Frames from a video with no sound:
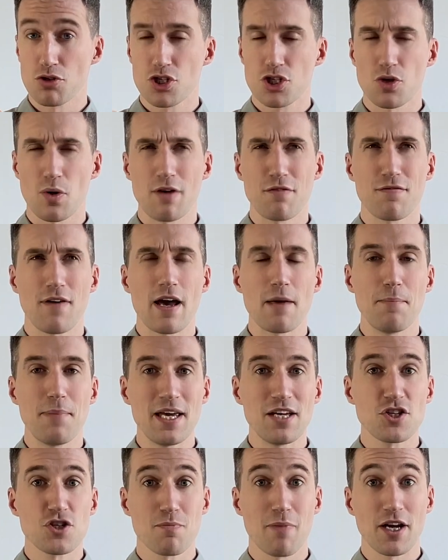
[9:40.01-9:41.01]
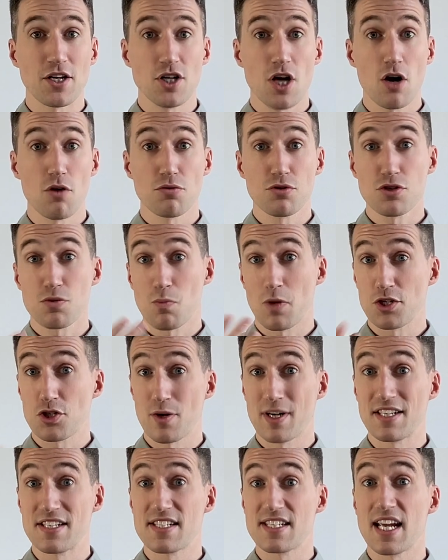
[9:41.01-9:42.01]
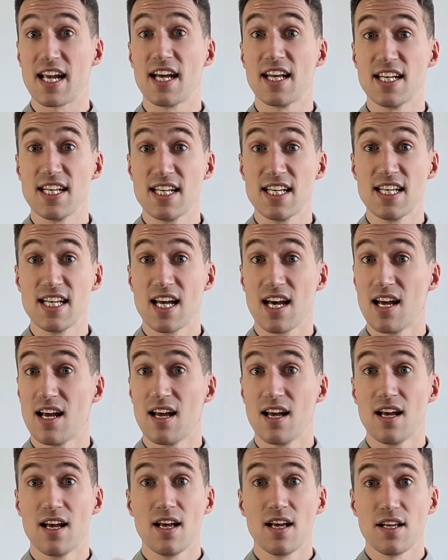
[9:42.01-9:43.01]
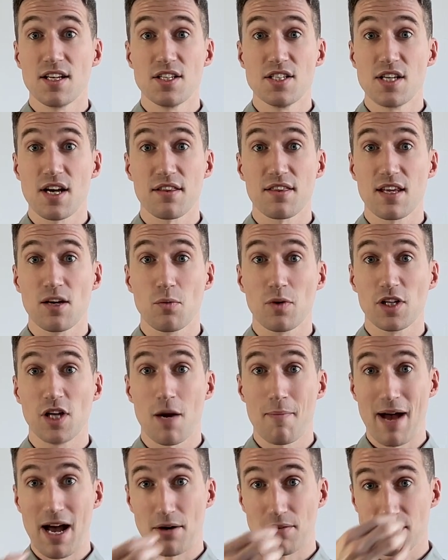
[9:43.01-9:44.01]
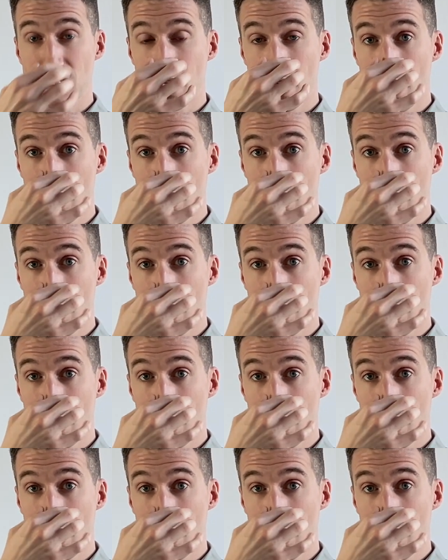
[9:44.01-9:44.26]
so if I pinch my nose while trying to say N, nothing will come out.